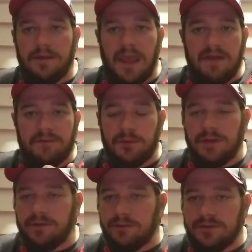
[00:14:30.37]
after
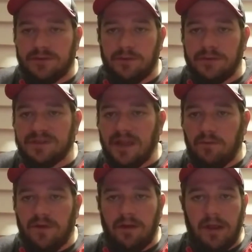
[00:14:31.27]
dinner dessert. It's
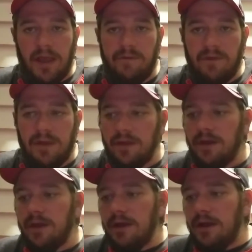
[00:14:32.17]
not very heavy.
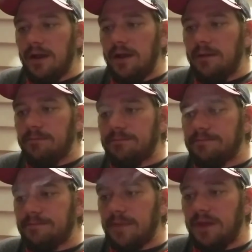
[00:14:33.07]

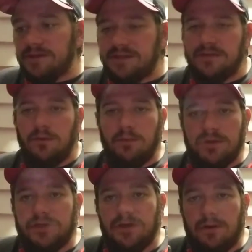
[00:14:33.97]
It's still a
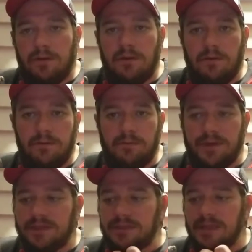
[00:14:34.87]
Maduro,
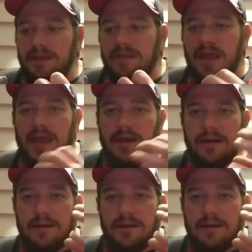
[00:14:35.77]
but it's not that.